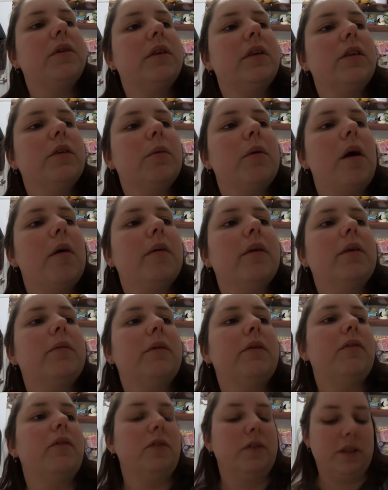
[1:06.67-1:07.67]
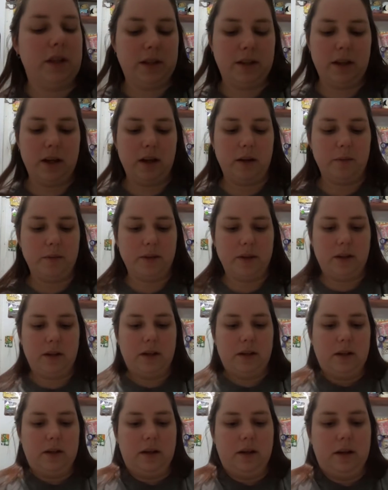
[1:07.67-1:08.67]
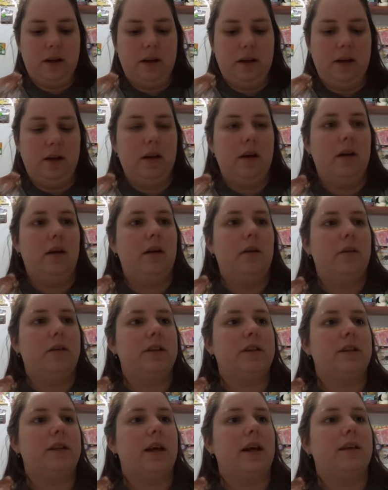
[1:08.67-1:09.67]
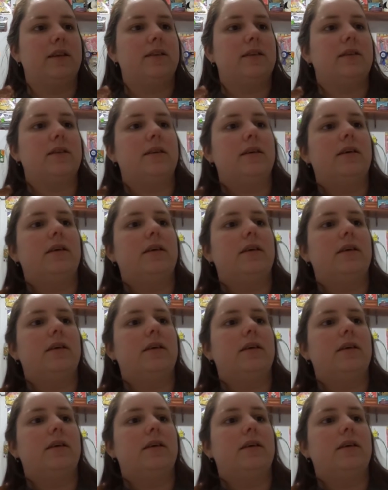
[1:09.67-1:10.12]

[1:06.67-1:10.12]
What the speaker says: of these are probably going to be full-size items, which is nice.